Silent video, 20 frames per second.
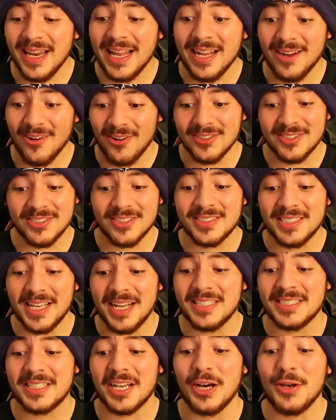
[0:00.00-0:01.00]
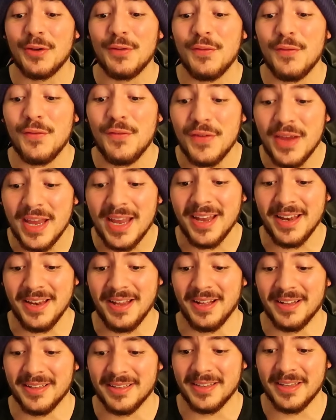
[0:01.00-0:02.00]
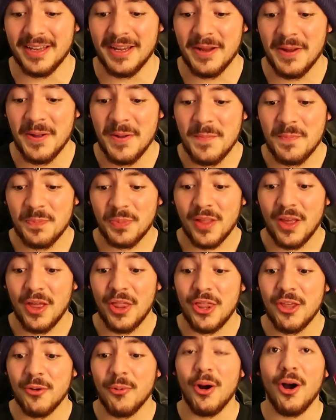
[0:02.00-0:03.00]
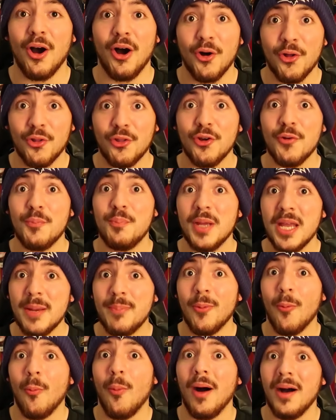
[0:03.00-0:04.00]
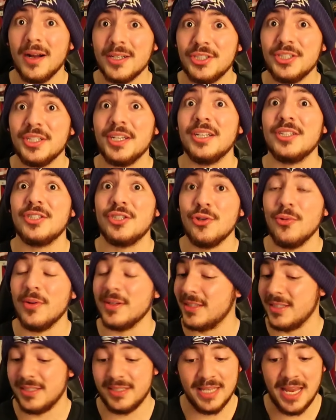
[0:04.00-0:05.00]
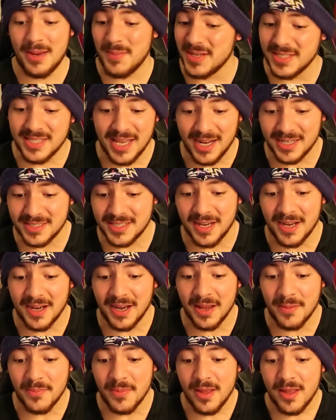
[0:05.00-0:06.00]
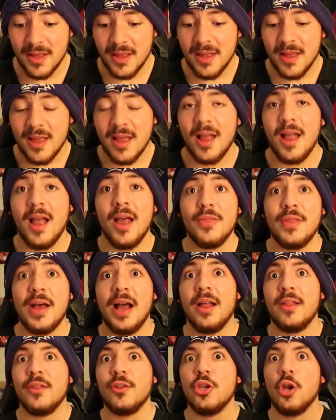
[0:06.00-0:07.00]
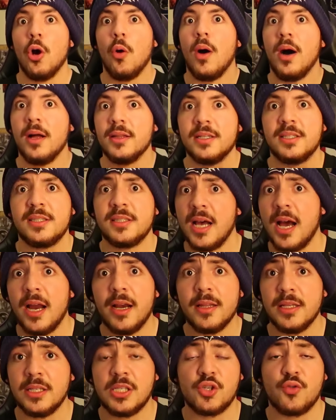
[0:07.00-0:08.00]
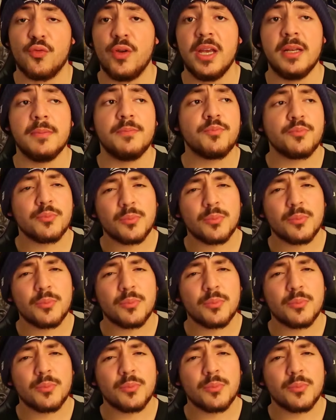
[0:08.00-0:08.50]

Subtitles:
he also says conveniently there were other people watching it too at the same exact time, and that, you know, on the side of the screen